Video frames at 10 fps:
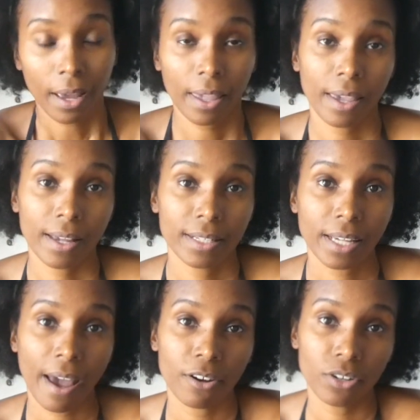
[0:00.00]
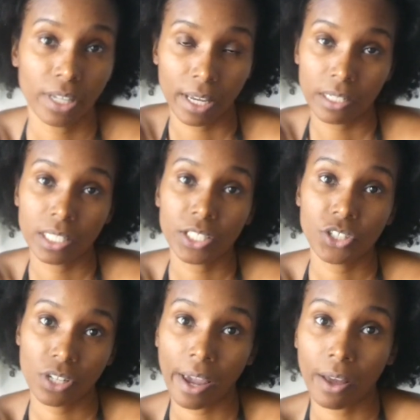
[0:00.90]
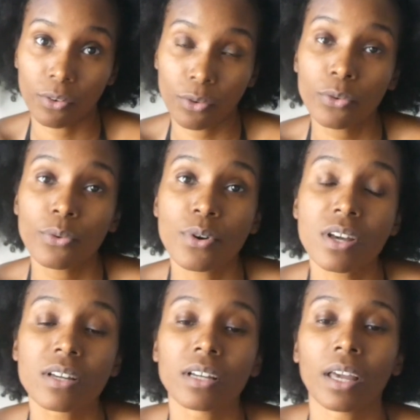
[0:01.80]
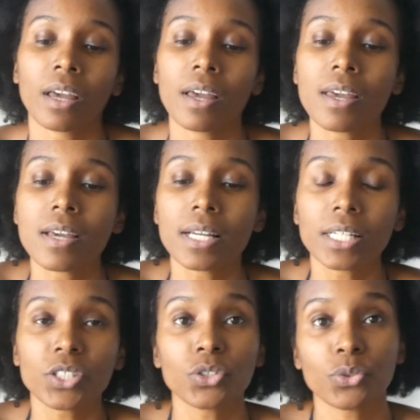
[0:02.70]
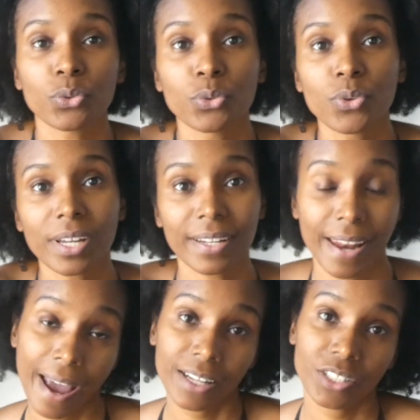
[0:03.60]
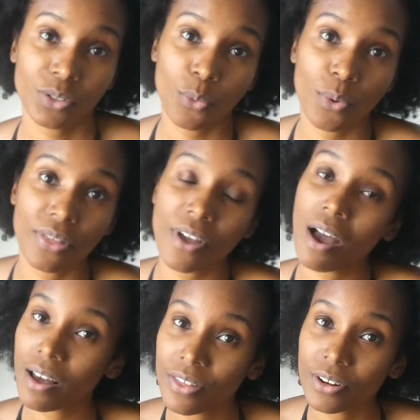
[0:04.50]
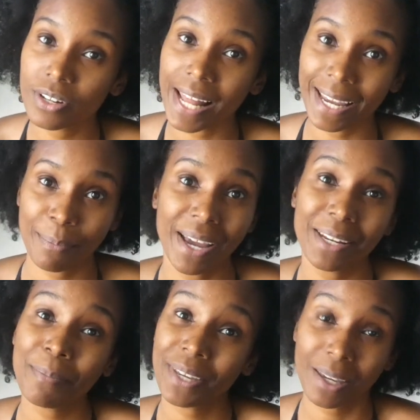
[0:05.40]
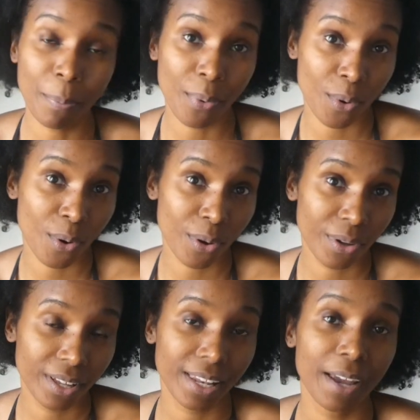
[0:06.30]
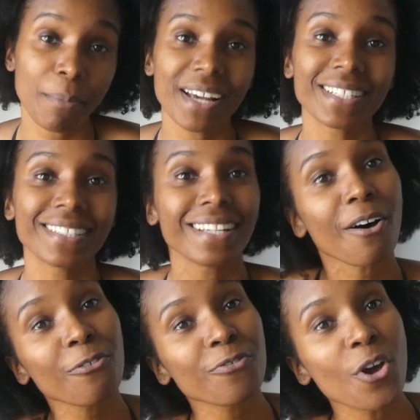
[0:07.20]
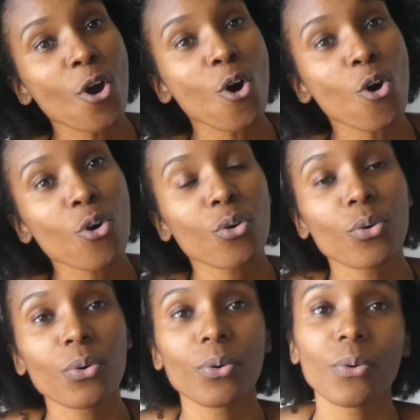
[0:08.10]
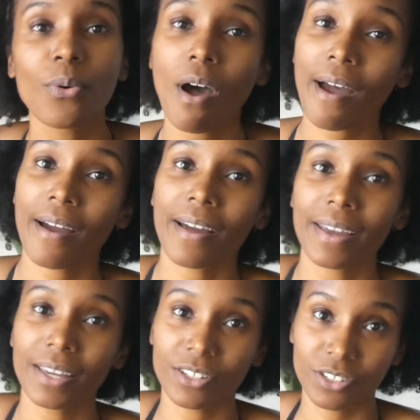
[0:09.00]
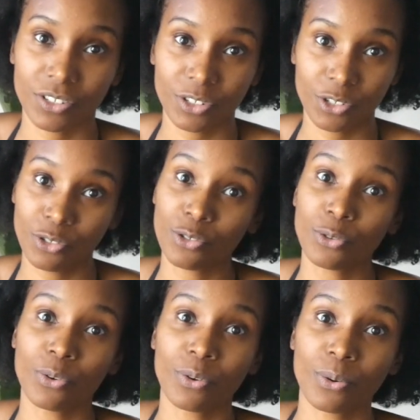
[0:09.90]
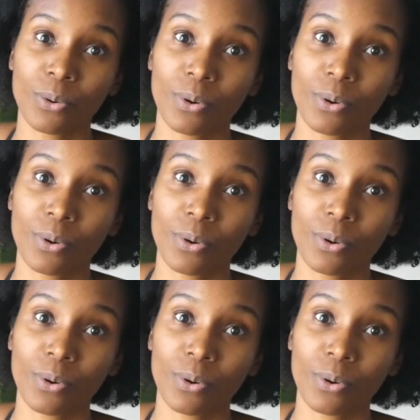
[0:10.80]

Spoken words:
And I created this channel to connect with other like-minded people like myself who are into